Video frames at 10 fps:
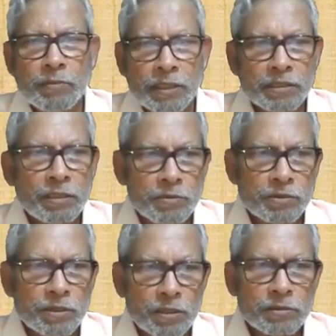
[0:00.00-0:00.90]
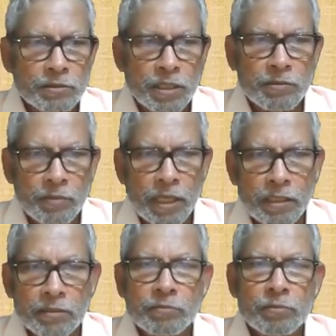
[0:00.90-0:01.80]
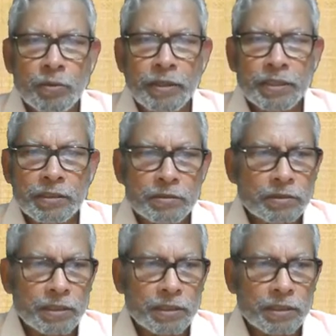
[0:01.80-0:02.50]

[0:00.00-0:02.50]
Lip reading: multidimensional scheme and provider